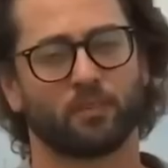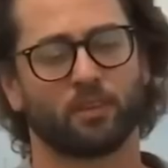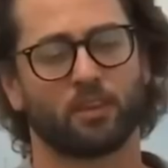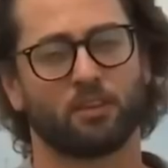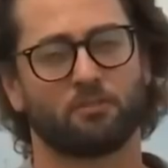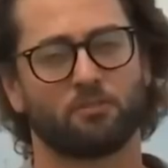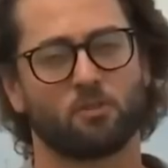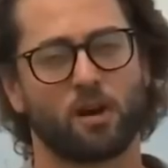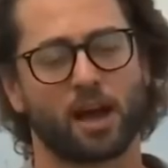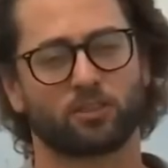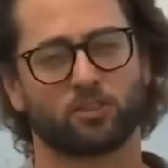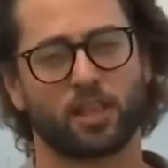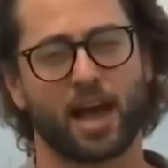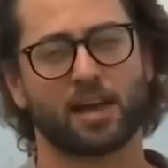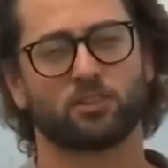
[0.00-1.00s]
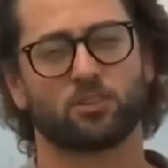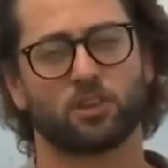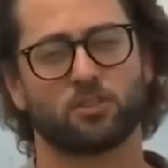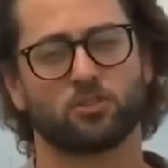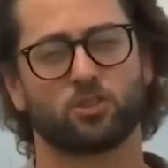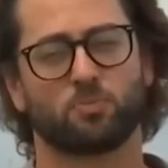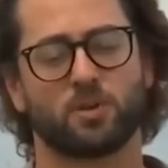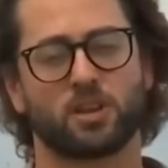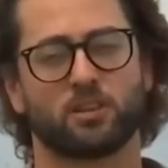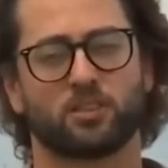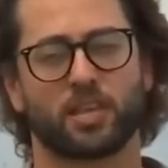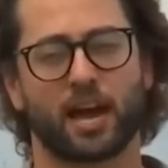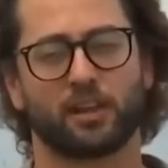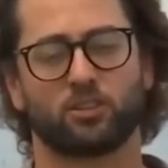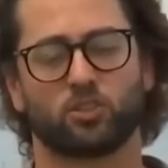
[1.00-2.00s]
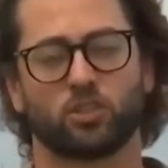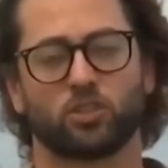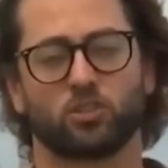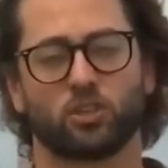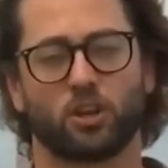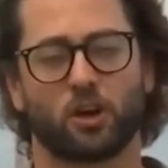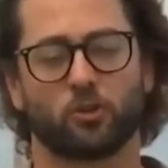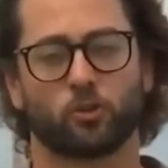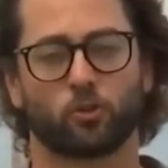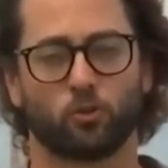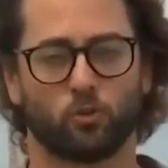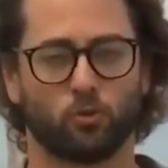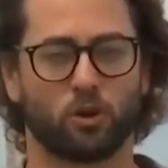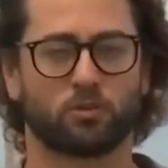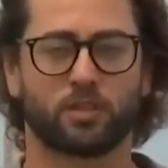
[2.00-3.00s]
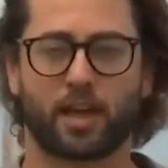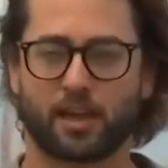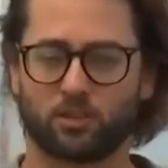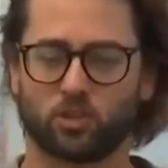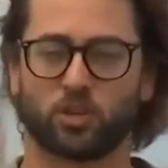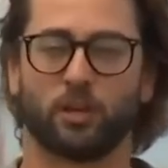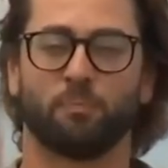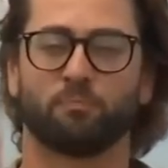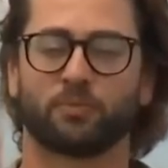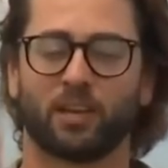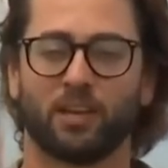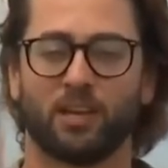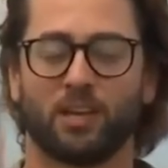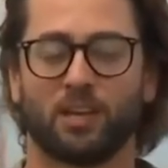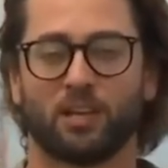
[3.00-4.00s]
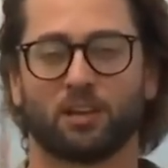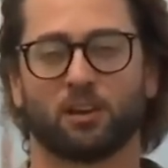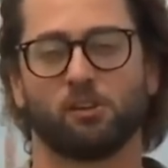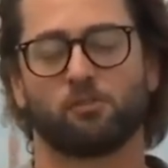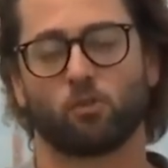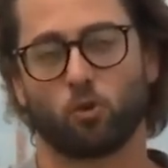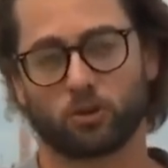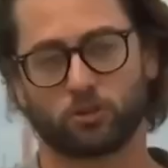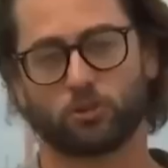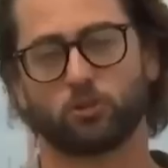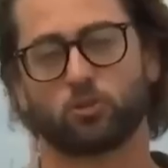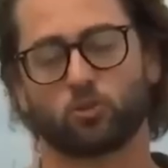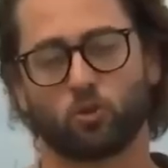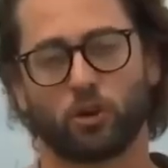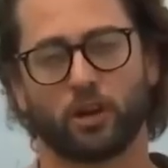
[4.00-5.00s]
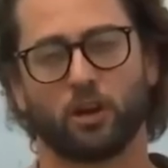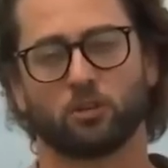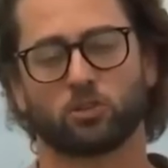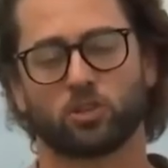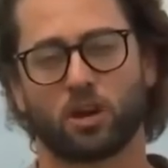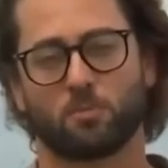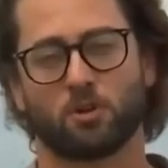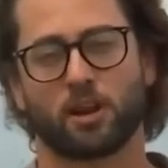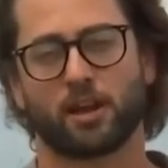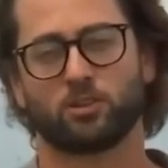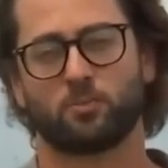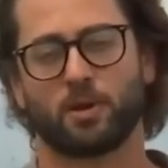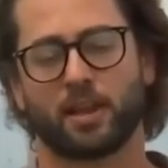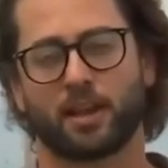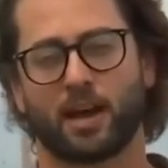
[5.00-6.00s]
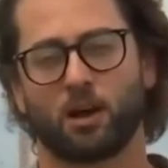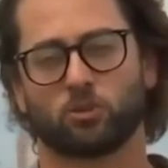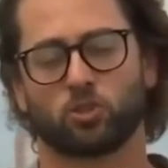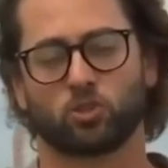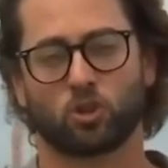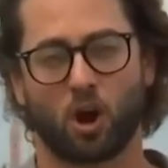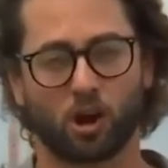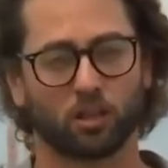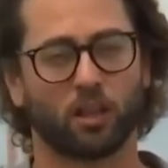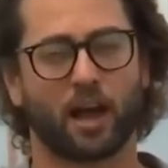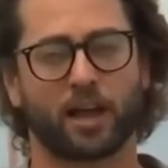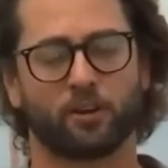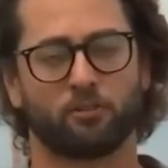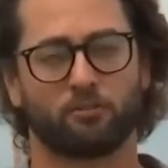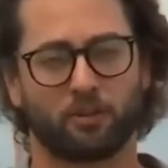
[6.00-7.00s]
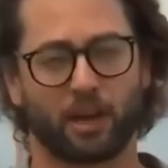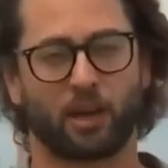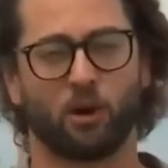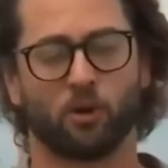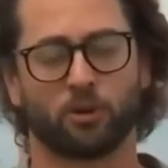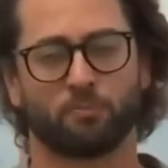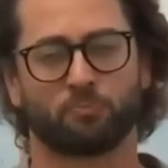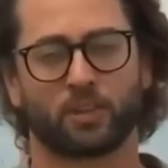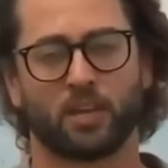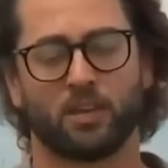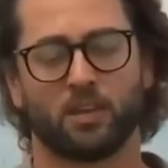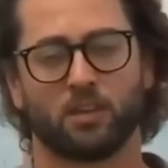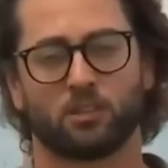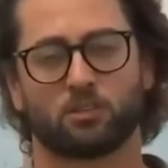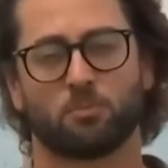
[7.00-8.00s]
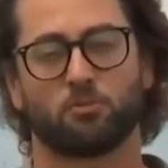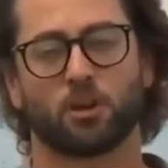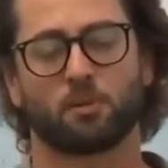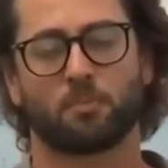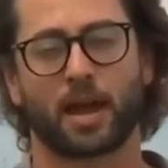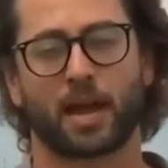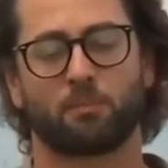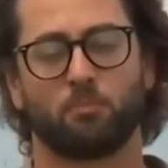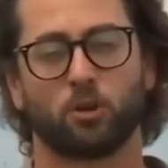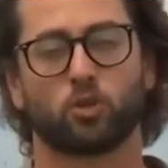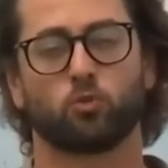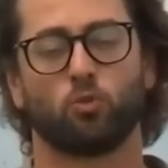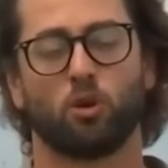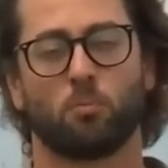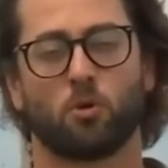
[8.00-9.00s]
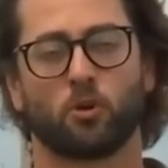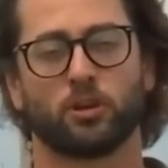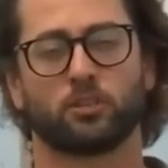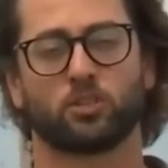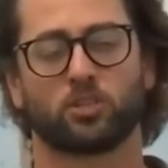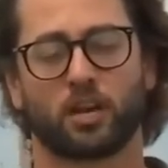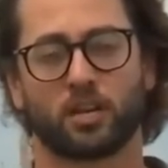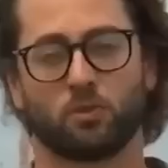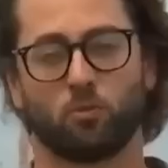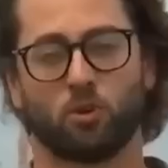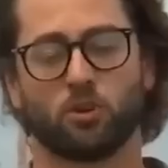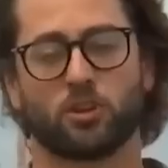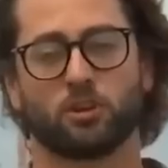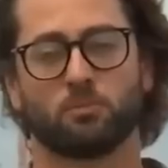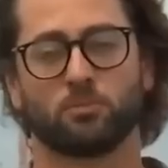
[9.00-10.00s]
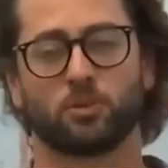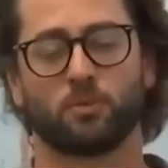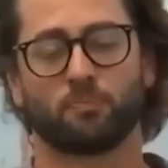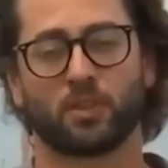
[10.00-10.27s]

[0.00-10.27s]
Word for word: If you ask NASA, the spin is that it's just another crew rotation. Of course, the story all summer has been how Starliner failed to bring back Butch Wilmore and Sonny Williams.